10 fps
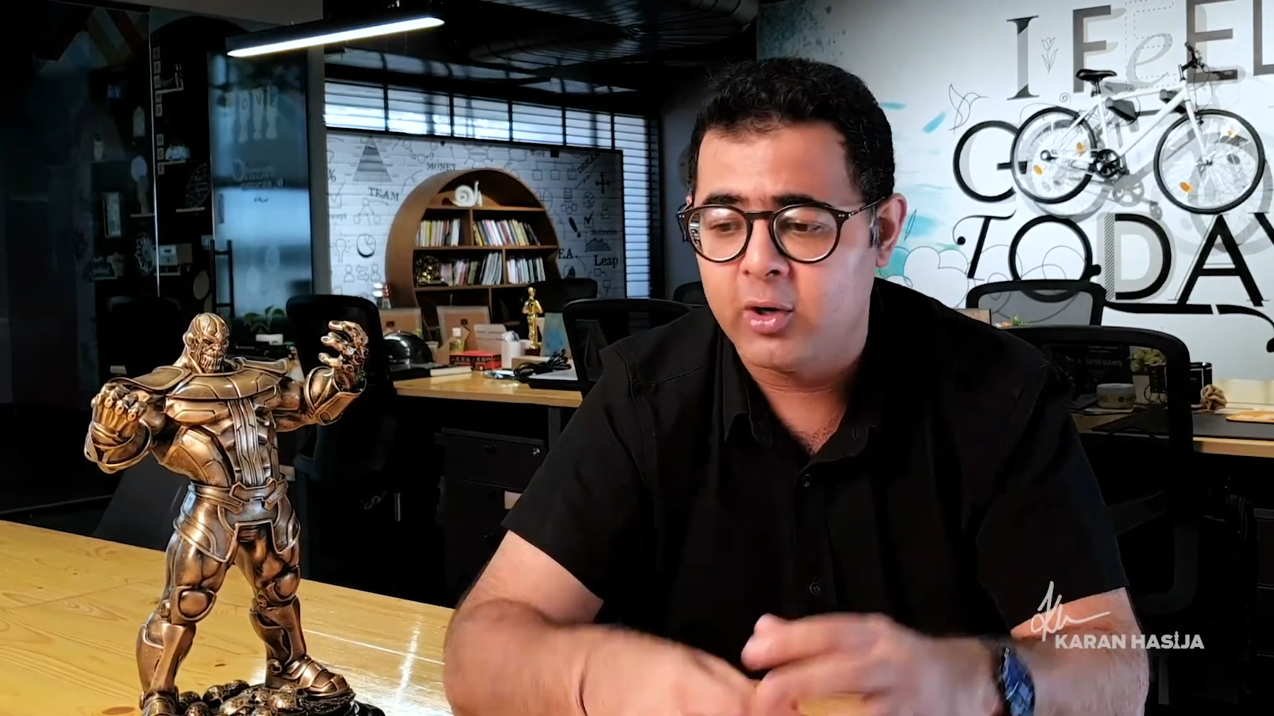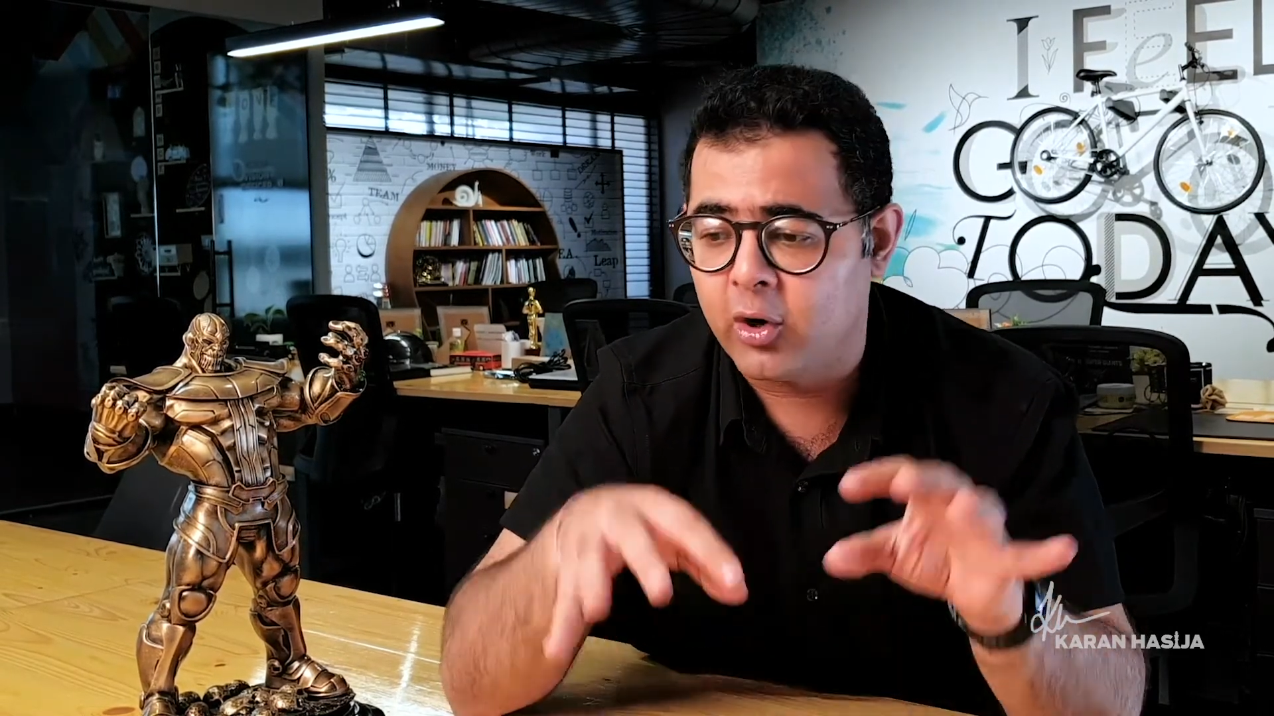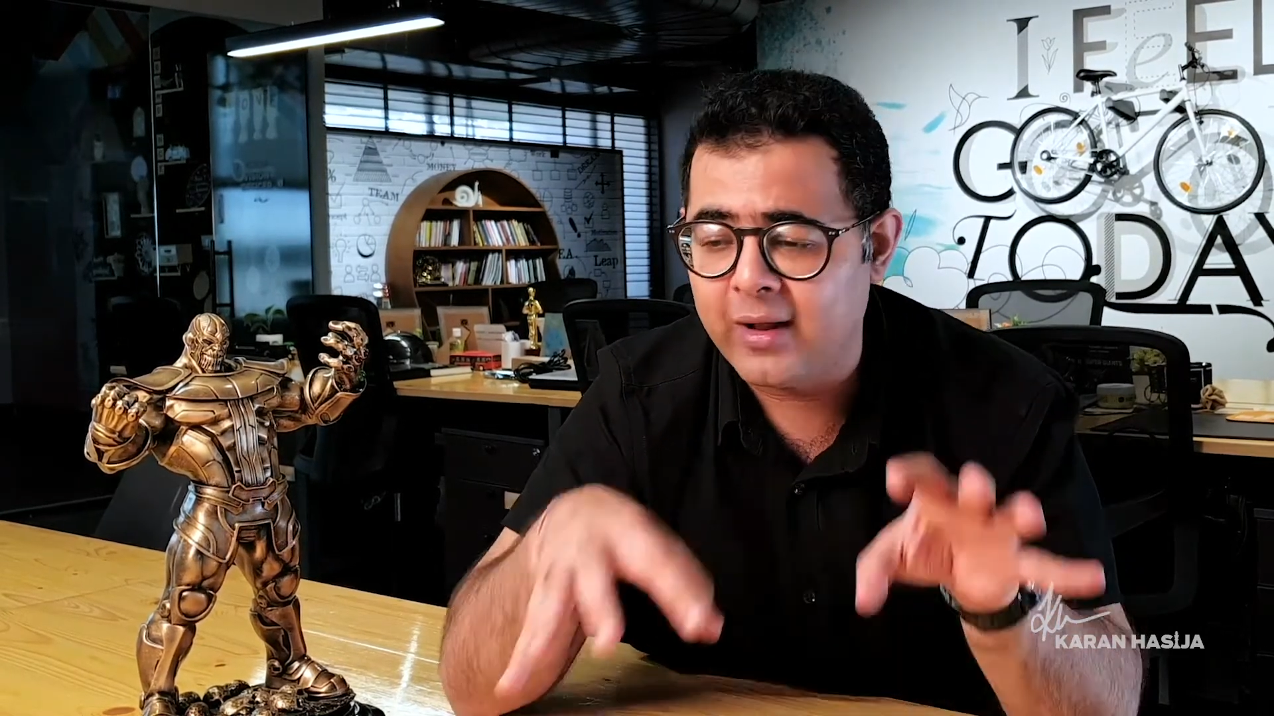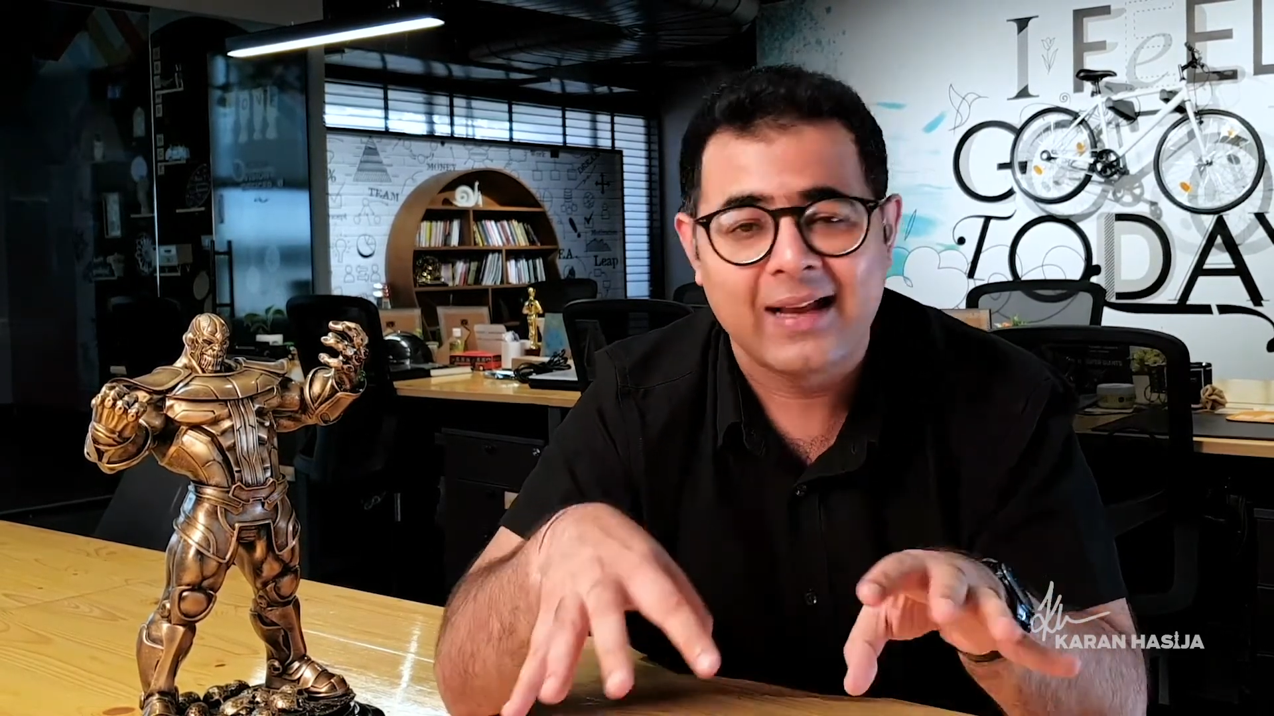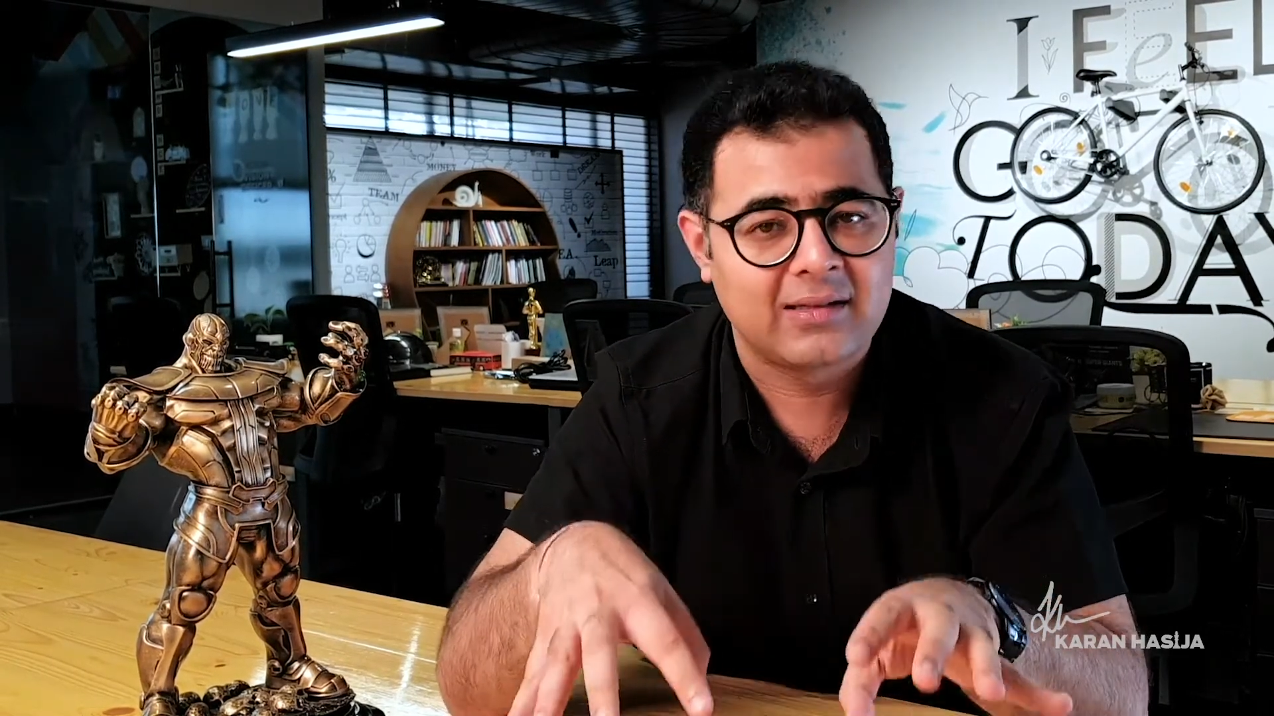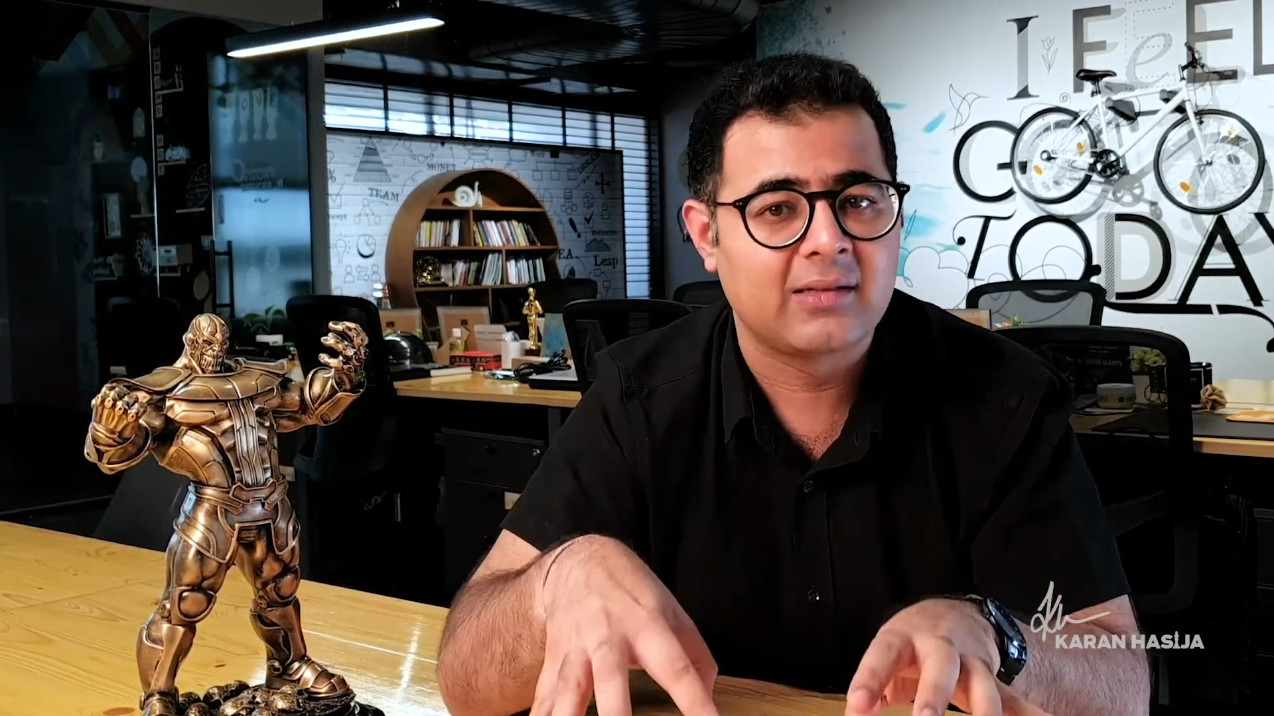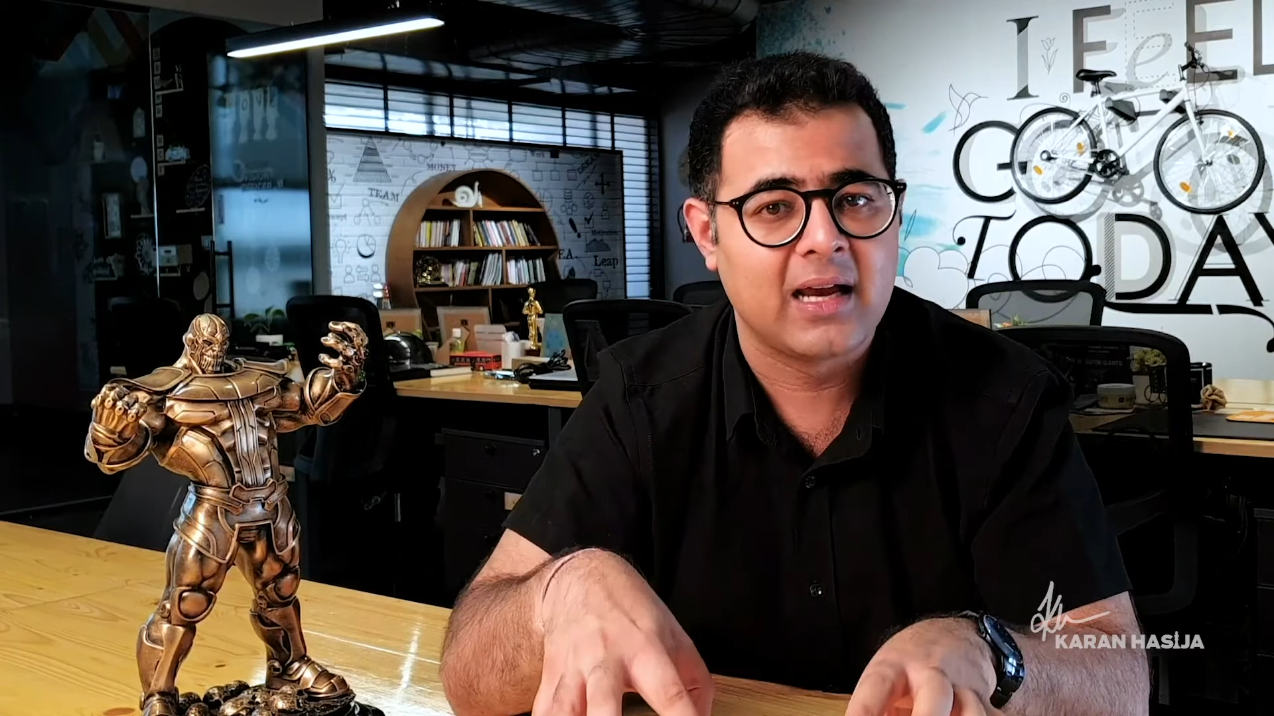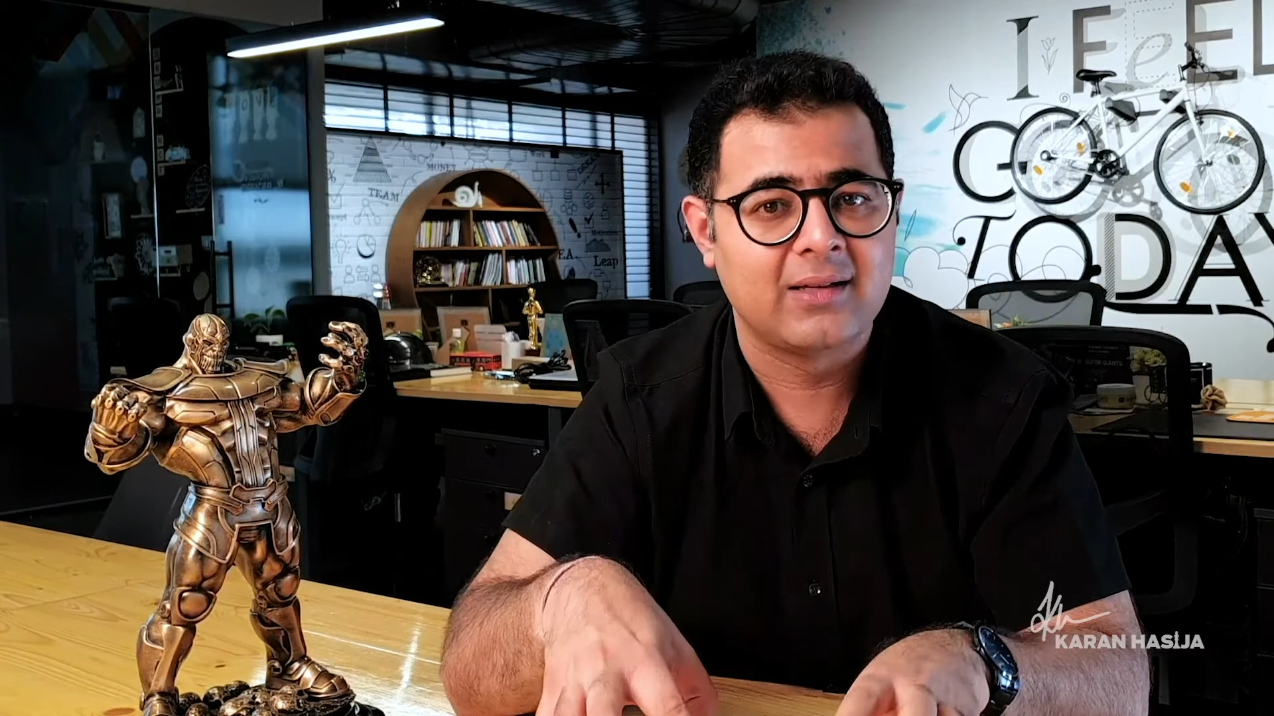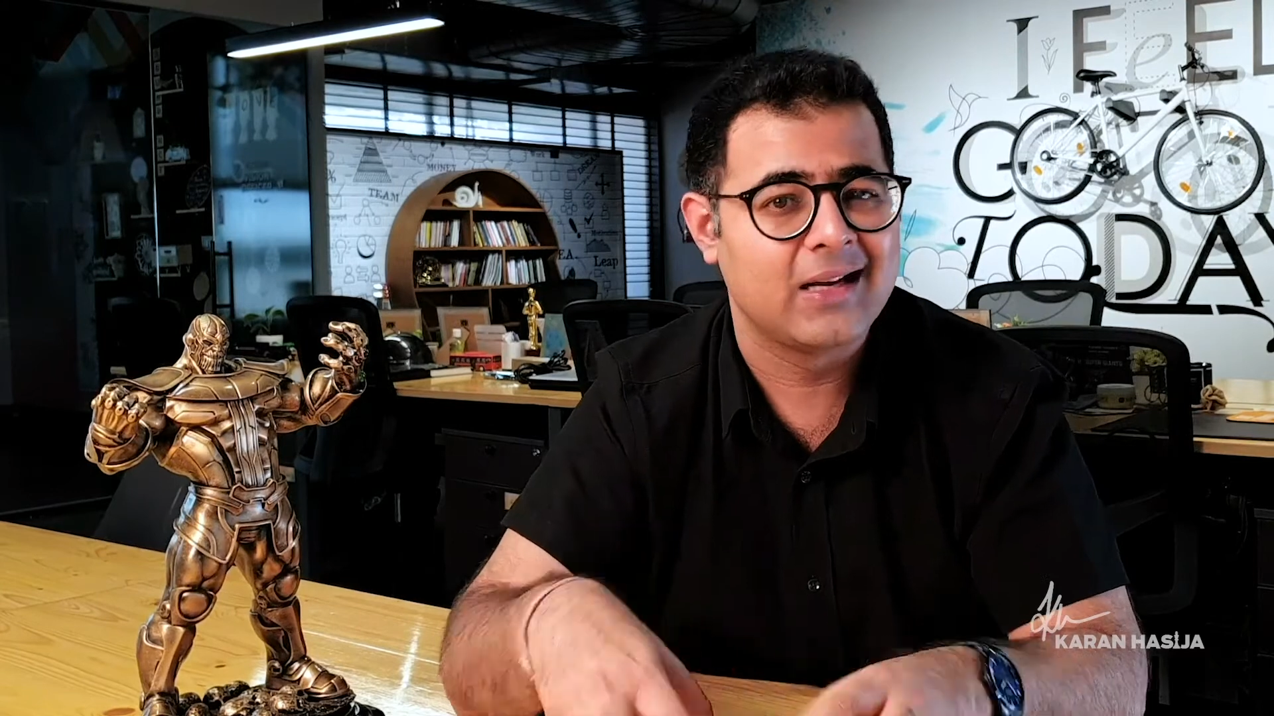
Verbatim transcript: you're going to exercise.